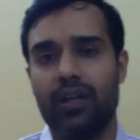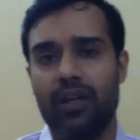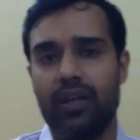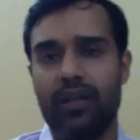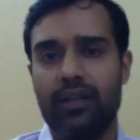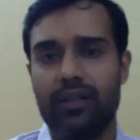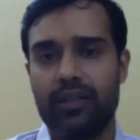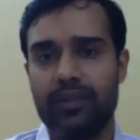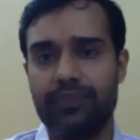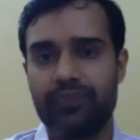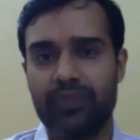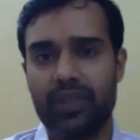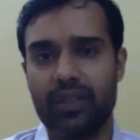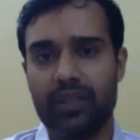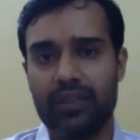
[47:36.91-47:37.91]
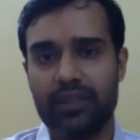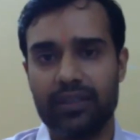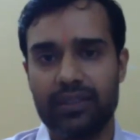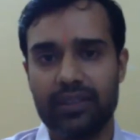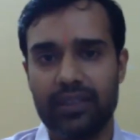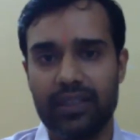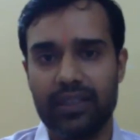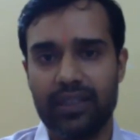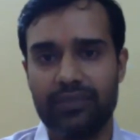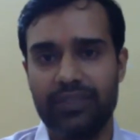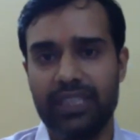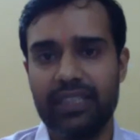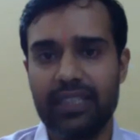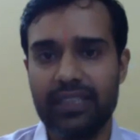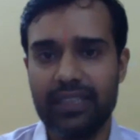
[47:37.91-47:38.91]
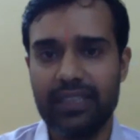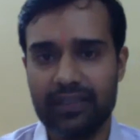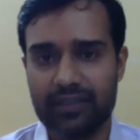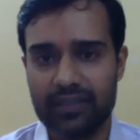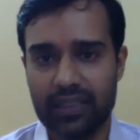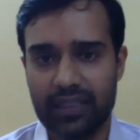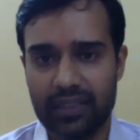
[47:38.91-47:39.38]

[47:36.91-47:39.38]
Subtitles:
Uh, Vinita, yes.